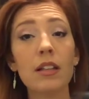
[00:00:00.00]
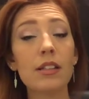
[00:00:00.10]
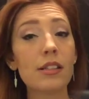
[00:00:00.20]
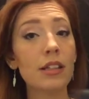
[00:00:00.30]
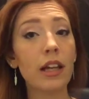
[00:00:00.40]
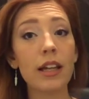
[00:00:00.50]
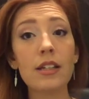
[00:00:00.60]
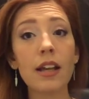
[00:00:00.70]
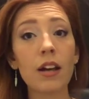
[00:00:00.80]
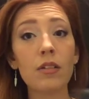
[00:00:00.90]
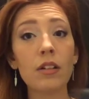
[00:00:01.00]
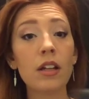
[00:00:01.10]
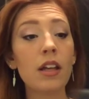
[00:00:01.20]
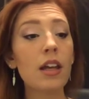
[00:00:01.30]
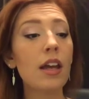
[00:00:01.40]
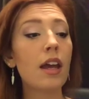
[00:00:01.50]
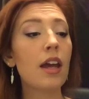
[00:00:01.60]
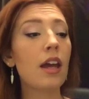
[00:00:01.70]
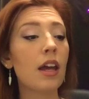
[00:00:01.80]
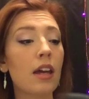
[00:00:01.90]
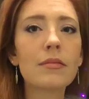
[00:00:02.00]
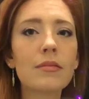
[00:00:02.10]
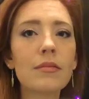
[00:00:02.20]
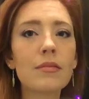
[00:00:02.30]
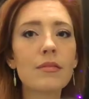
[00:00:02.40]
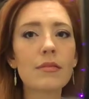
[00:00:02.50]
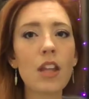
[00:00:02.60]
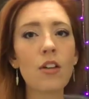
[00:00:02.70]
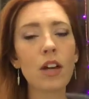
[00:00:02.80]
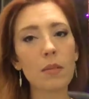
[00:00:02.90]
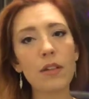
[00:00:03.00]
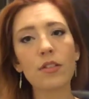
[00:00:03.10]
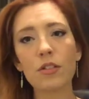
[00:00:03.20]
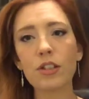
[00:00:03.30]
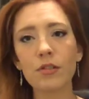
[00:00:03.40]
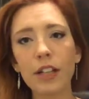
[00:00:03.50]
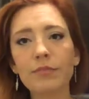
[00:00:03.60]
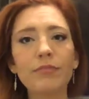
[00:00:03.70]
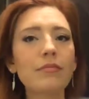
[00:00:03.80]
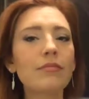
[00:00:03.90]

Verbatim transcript: Just lay it down. And okay, my phone just rang.